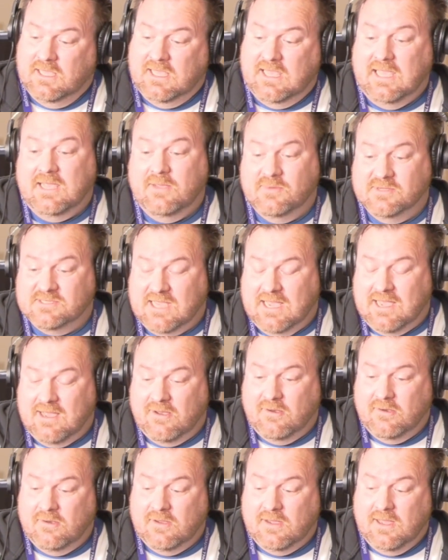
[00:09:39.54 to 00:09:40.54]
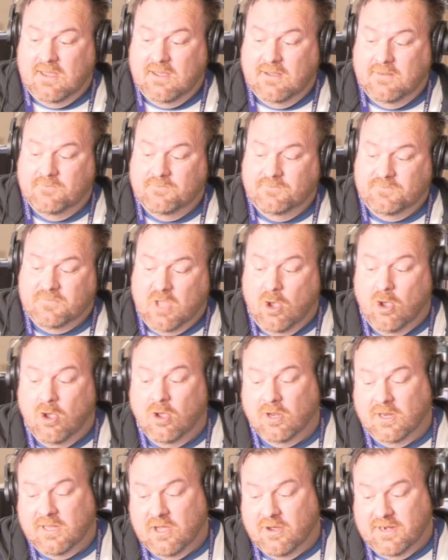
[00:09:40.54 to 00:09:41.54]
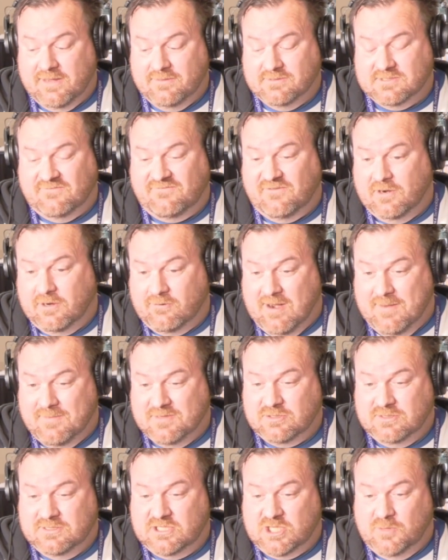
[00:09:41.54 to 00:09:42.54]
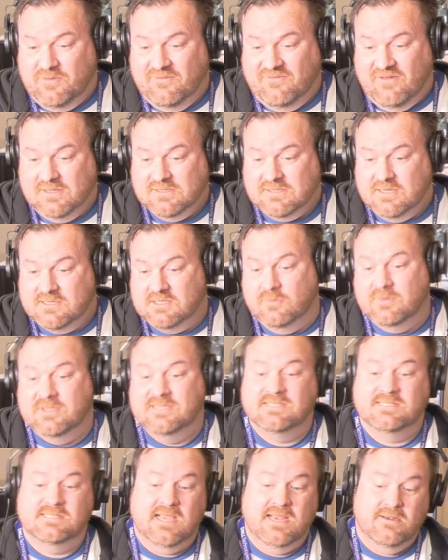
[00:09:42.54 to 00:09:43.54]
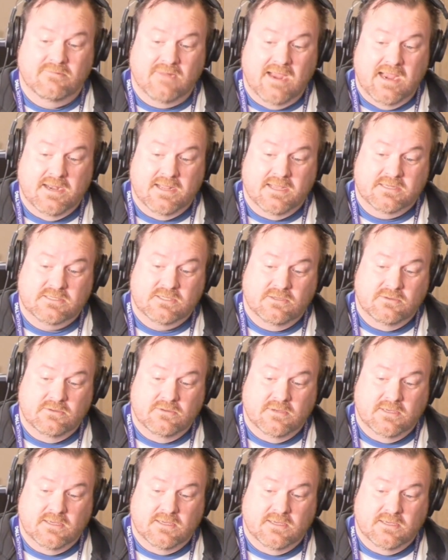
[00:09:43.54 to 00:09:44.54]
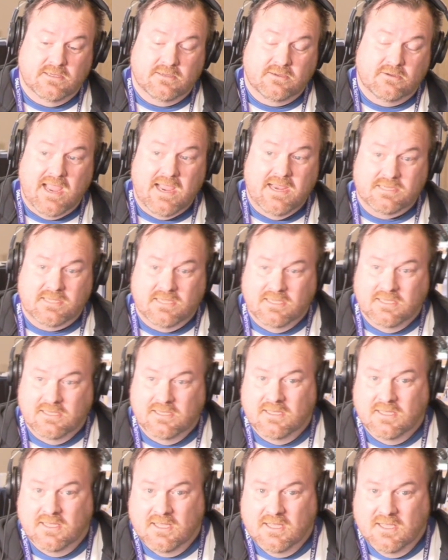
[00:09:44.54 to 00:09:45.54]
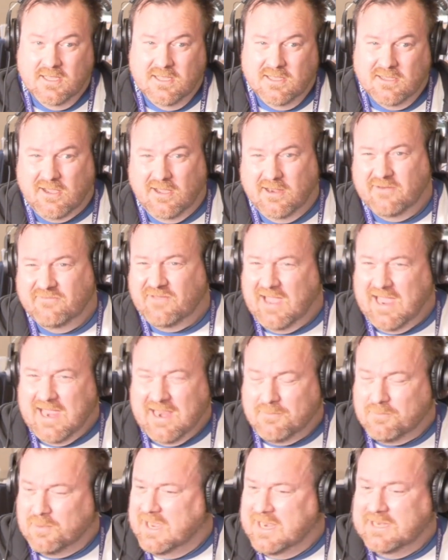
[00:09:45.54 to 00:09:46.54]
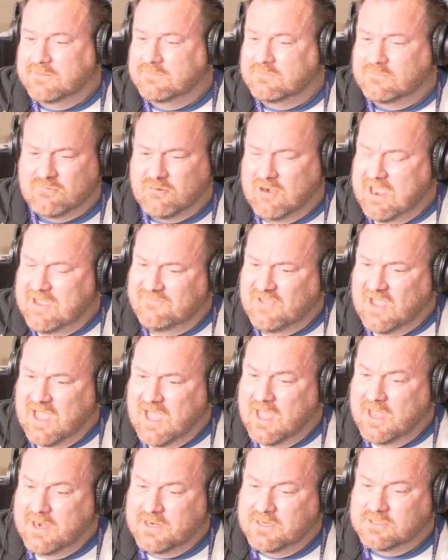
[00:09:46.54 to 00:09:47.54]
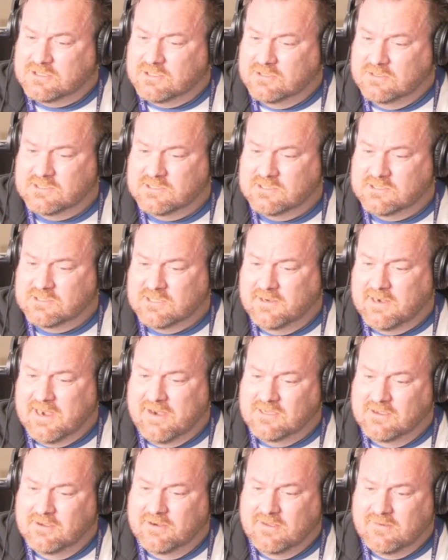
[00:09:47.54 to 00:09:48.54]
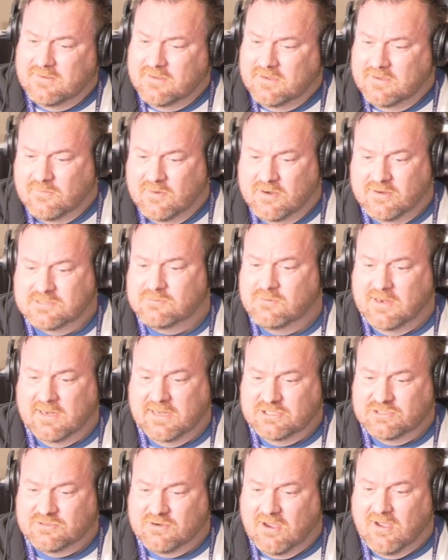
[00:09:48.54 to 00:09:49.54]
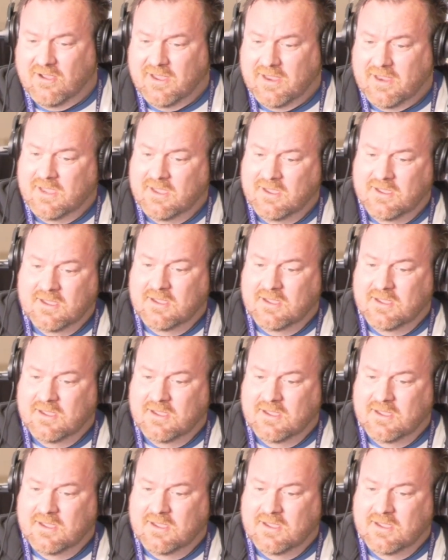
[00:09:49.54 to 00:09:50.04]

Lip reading: He was early on, he was a photogrammetry supervisor. So we sent Raina to a great kind of airplane graveyard in Tucson, Arizona, where it's really dry.